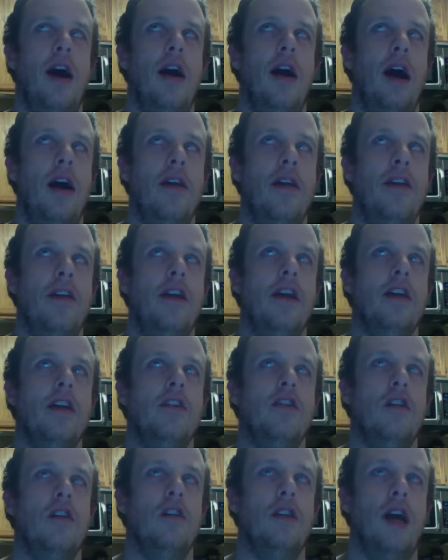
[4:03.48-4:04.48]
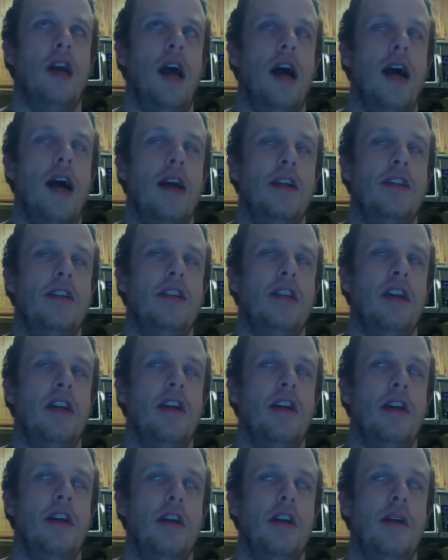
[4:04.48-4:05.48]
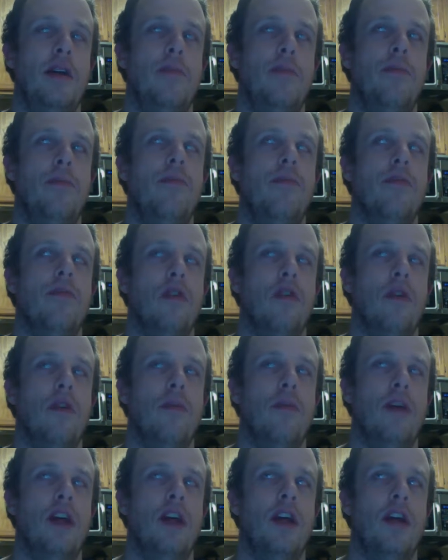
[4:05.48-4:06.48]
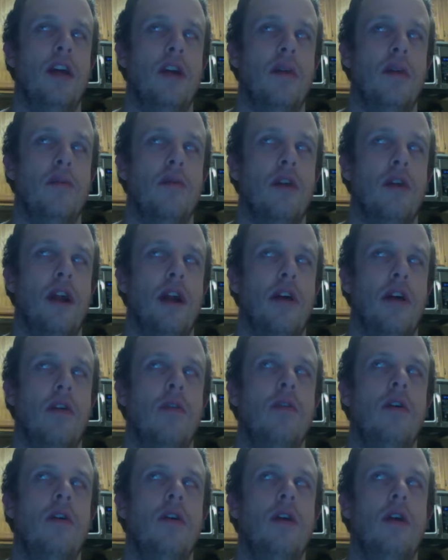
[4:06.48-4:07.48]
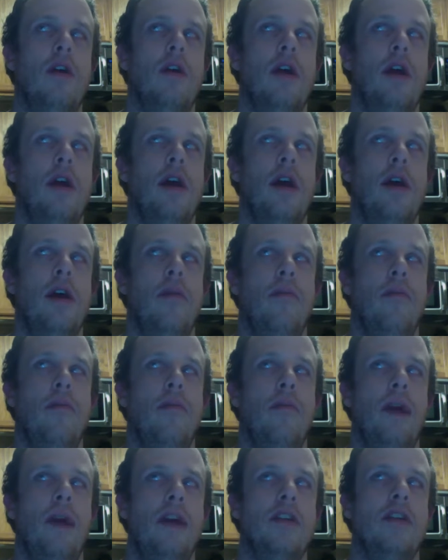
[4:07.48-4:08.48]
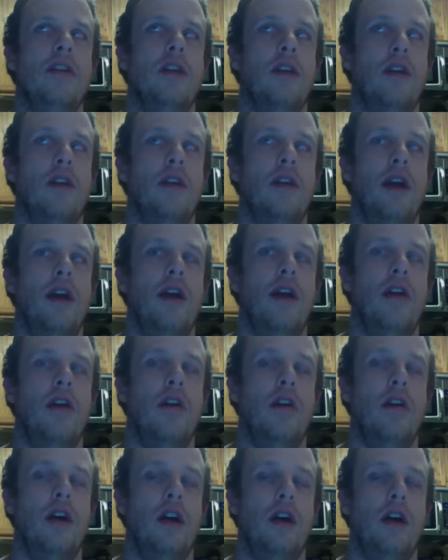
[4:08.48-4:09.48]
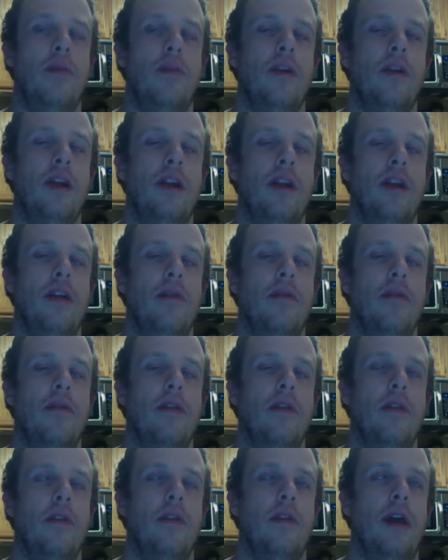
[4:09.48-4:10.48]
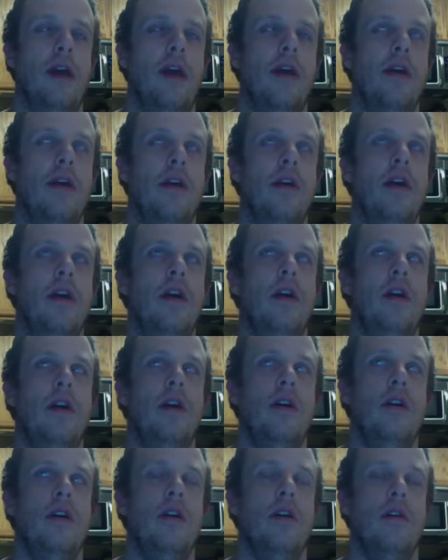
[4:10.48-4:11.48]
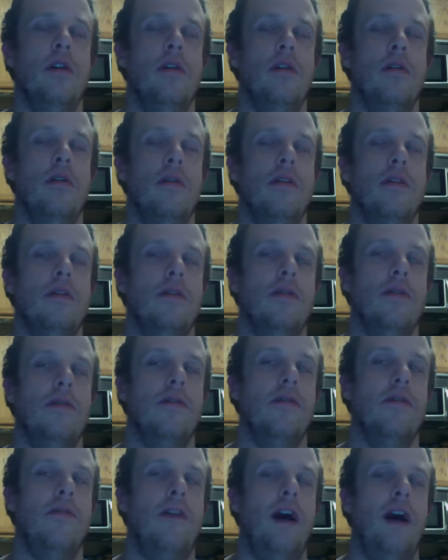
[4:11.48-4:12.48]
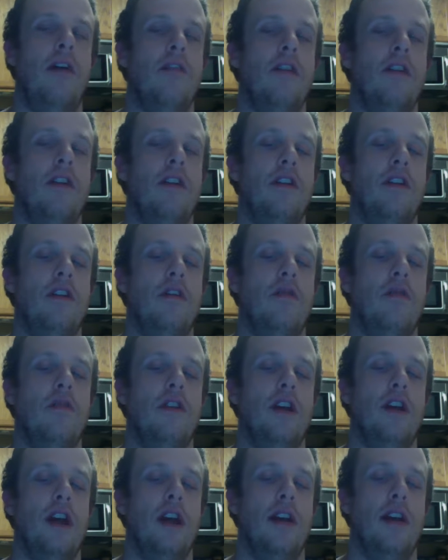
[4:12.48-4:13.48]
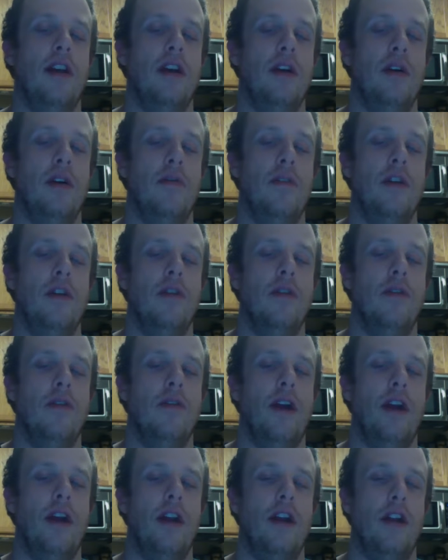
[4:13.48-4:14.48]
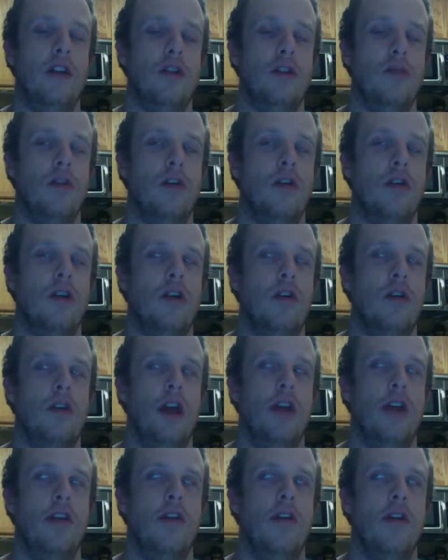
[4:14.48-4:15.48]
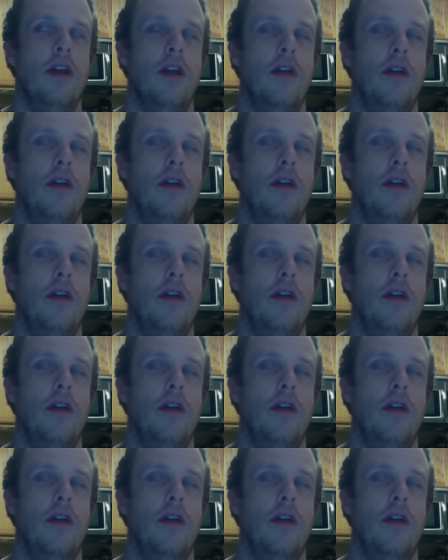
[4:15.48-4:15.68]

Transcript: I think it's called I C E B Braille. Basically, they are a company that they founded the new the idea of the Unified English Braille Code, and they're